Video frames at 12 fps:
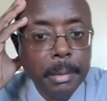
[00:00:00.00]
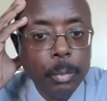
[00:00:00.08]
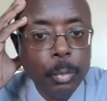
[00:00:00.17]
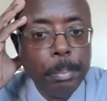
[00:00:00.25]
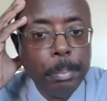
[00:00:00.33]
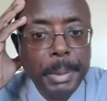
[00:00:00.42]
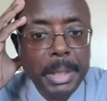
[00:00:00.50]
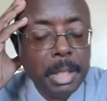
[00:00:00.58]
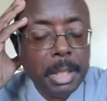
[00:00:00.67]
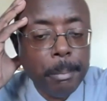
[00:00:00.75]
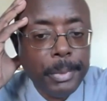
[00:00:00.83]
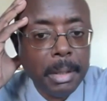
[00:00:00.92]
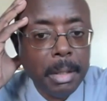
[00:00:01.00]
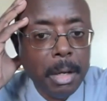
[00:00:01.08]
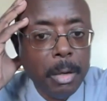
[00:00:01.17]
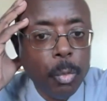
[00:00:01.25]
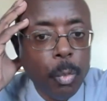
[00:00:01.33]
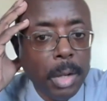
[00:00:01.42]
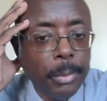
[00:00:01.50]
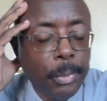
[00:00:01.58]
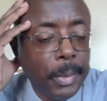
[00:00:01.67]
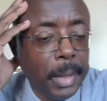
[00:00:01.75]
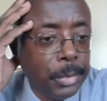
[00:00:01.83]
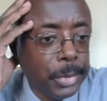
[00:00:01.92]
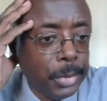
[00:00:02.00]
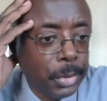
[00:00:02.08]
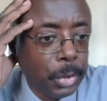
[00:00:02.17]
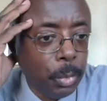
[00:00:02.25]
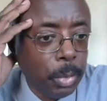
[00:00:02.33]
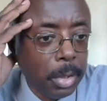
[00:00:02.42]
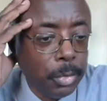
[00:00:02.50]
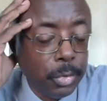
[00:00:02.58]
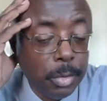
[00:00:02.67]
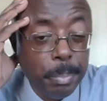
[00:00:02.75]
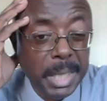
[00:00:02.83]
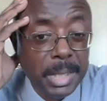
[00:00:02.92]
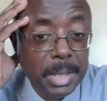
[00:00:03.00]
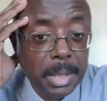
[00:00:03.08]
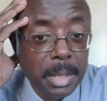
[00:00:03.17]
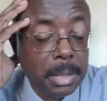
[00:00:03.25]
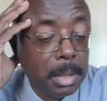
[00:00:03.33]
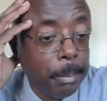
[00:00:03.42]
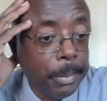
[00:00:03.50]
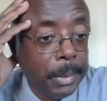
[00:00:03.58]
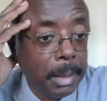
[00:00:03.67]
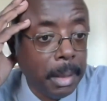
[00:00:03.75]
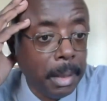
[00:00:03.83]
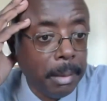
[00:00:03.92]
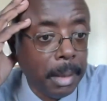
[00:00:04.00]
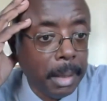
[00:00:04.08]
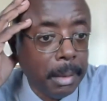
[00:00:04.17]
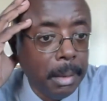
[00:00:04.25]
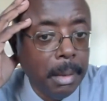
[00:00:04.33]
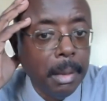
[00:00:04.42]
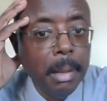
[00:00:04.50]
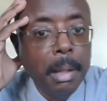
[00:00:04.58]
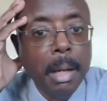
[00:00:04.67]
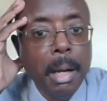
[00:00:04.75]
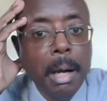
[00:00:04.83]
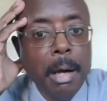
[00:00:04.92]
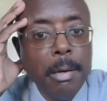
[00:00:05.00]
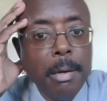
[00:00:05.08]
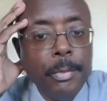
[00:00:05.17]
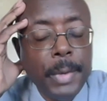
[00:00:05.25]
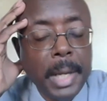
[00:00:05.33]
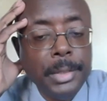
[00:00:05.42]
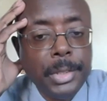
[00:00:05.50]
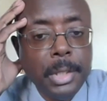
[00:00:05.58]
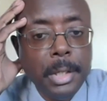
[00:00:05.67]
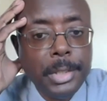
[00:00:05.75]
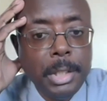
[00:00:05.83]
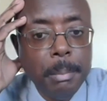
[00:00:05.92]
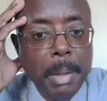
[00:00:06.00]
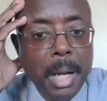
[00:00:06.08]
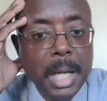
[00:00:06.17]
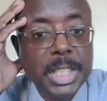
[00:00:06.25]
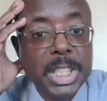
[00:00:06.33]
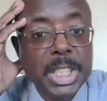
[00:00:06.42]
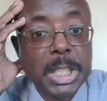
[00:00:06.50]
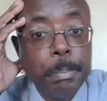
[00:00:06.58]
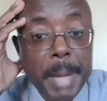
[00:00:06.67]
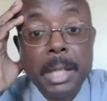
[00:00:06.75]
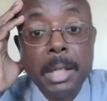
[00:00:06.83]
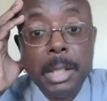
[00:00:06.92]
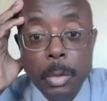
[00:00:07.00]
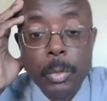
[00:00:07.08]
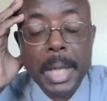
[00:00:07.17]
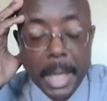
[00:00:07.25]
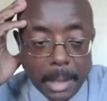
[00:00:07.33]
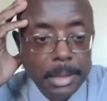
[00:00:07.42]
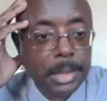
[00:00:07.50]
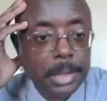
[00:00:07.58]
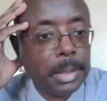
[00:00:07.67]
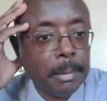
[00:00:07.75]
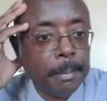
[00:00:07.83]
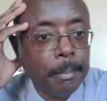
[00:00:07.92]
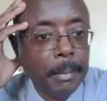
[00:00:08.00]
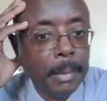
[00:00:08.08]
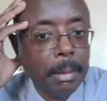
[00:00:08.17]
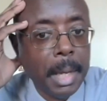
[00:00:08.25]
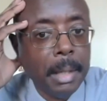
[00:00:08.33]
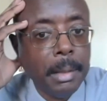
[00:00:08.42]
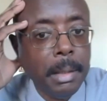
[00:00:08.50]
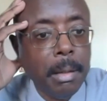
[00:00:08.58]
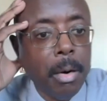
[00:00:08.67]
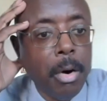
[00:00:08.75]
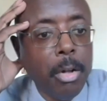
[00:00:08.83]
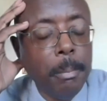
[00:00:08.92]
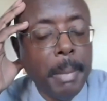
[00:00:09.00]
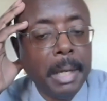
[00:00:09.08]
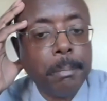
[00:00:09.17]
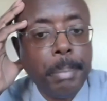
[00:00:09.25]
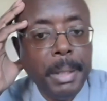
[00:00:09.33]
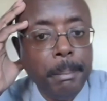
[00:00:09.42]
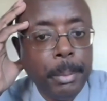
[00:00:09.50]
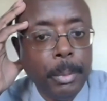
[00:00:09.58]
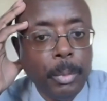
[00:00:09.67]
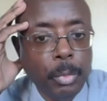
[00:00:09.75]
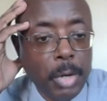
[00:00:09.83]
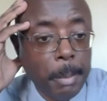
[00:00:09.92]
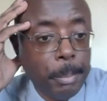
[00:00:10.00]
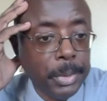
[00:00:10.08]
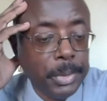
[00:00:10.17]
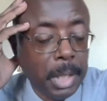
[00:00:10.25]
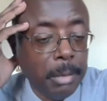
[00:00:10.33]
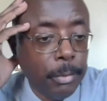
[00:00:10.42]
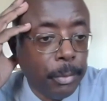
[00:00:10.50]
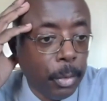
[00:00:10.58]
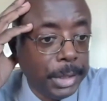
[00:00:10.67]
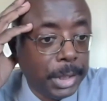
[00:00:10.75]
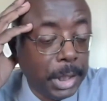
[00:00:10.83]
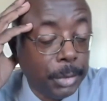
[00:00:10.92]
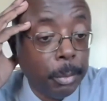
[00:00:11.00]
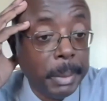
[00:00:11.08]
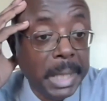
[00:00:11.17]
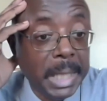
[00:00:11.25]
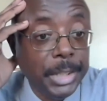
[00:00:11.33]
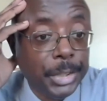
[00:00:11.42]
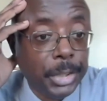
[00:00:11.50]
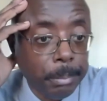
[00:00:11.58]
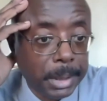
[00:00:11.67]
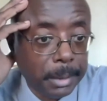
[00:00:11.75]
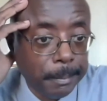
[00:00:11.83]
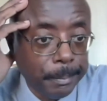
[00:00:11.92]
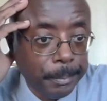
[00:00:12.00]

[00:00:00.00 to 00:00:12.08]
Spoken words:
would be something like 1200 BC, something like that. Van Sertima speculates that the Olmec people represent voyages from Egypt.